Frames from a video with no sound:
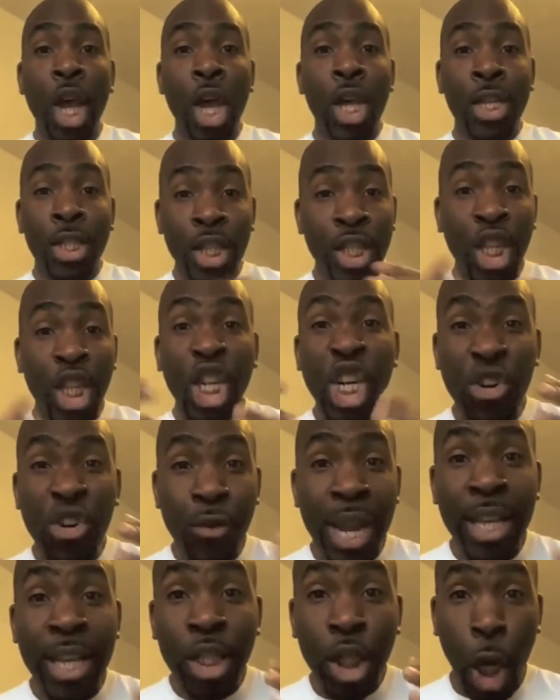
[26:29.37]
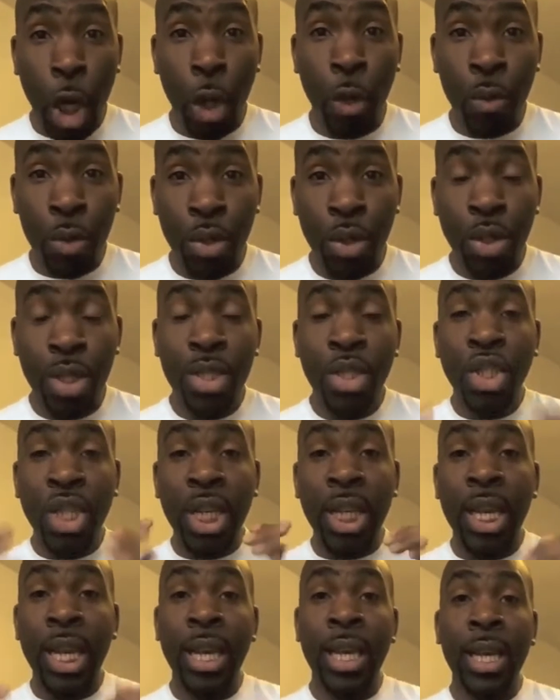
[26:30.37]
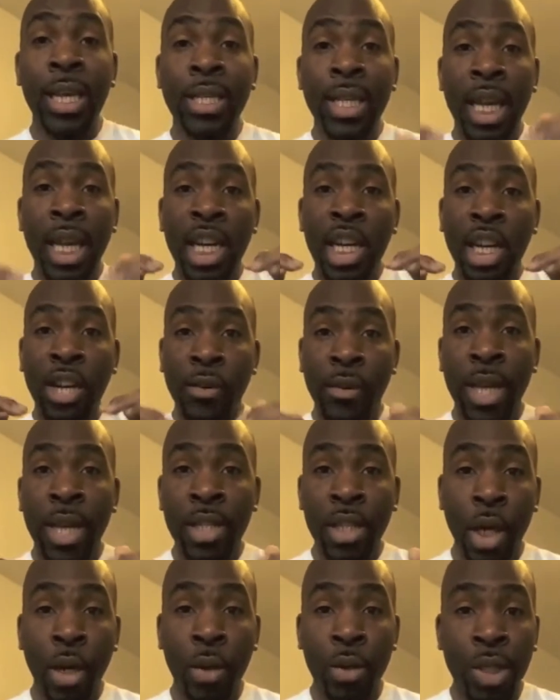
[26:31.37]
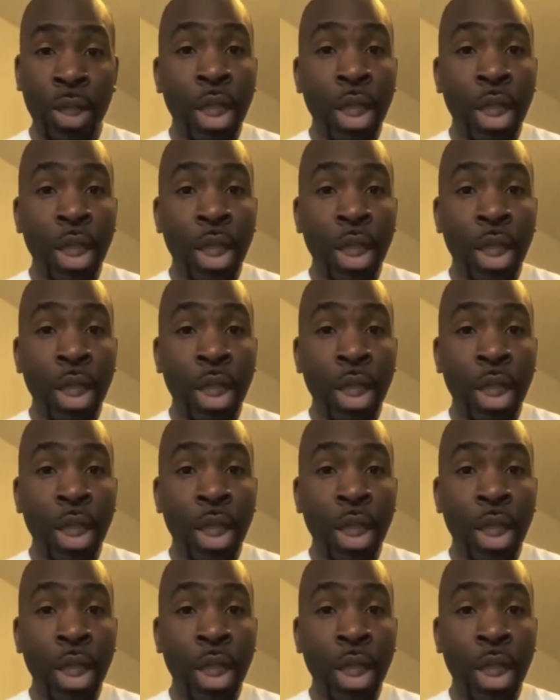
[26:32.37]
She's a careers coach. She is a careers coach,